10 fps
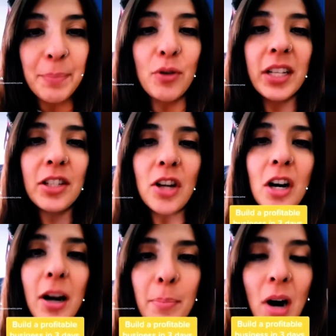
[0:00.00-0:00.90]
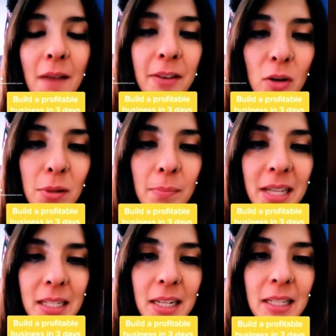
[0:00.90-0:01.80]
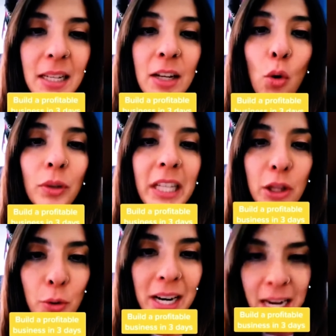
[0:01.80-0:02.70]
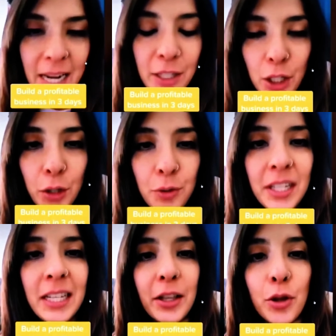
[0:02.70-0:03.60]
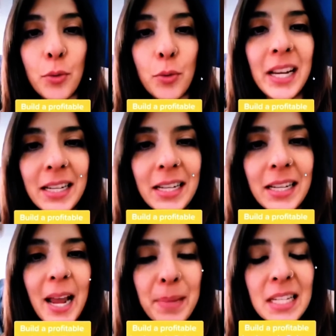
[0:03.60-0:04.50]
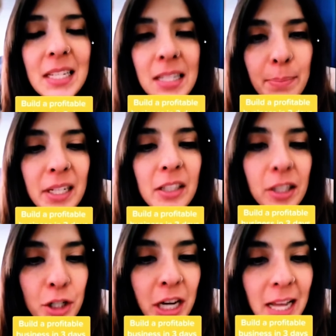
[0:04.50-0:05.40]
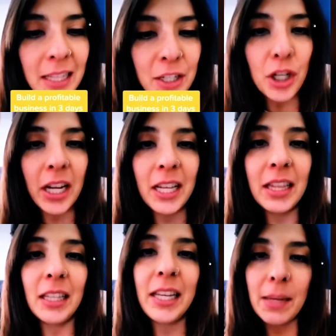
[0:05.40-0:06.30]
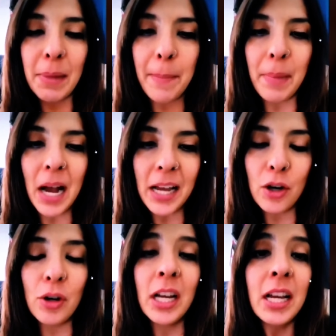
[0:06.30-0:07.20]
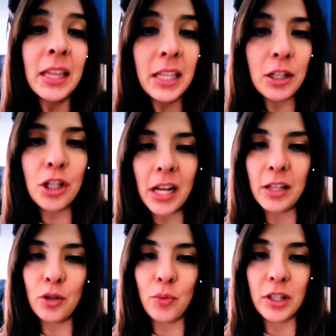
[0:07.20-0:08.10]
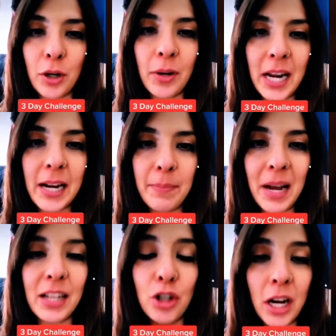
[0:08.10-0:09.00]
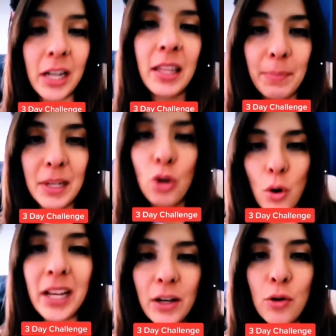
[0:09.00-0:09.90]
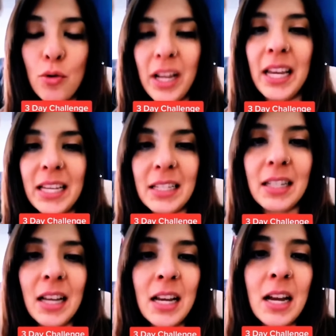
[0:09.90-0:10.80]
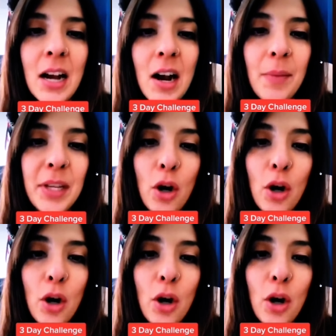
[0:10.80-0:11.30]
start a profitable business in only 3 days using the 3-day business builder challenge in the link in my bio. This challenge was created by Jonathan Montoya, who is the owner